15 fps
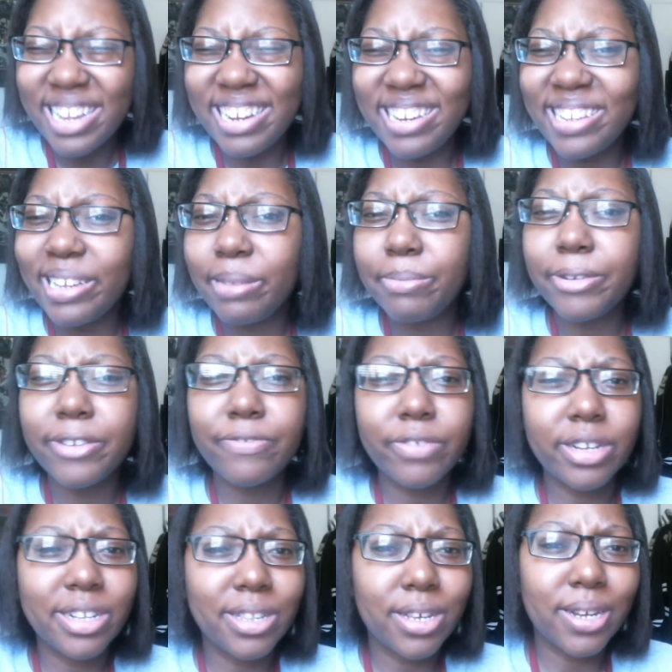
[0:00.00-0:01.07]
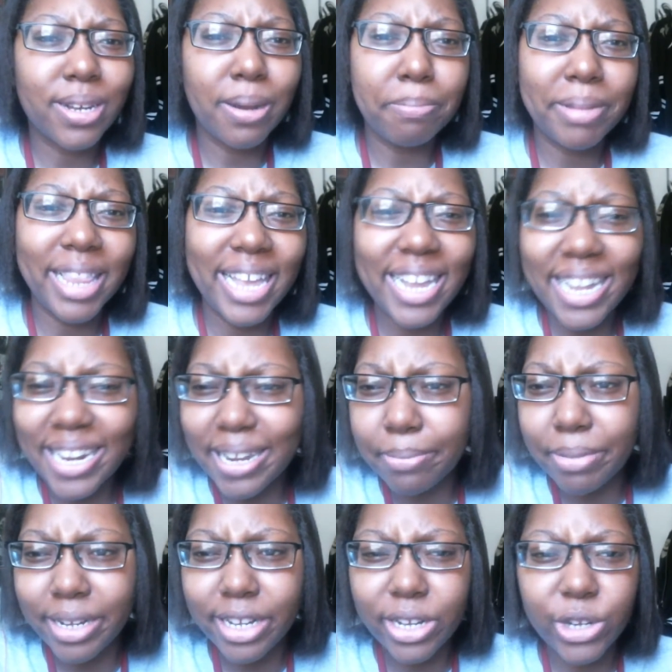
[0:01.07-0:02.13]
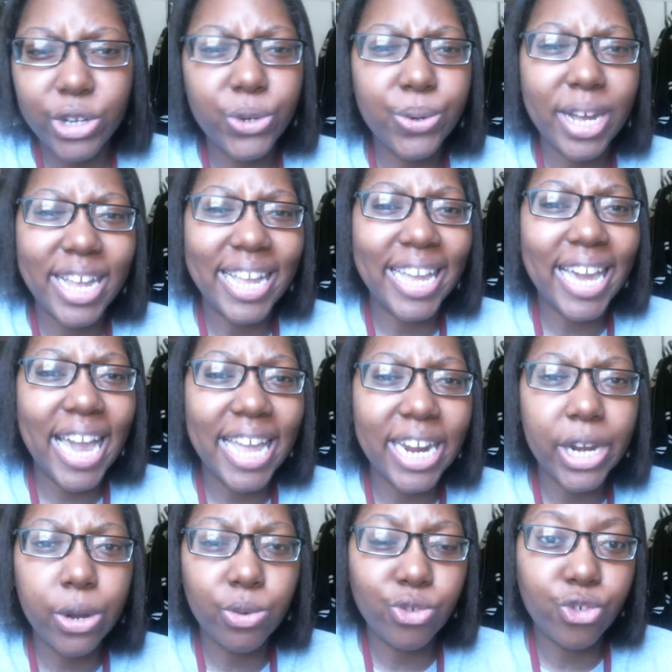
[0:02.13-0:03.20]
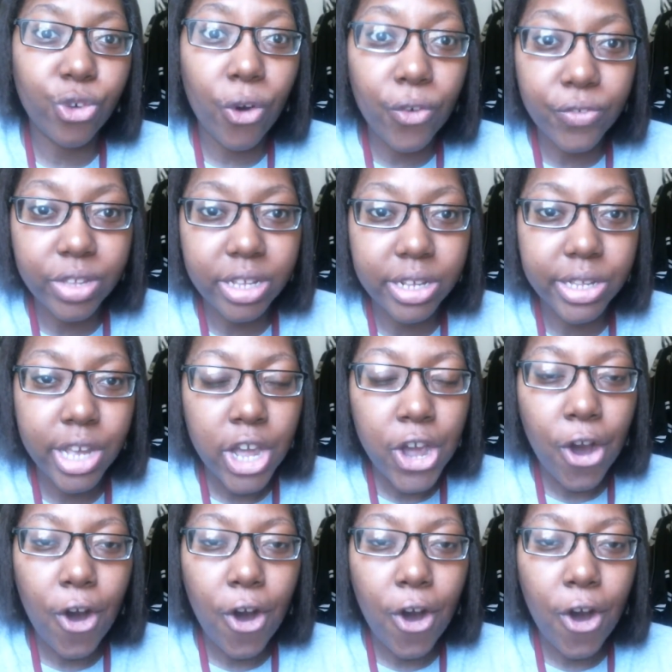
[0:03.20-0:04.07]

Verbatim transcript: And then motherfuckers are complaining because you ain't gaining no trophies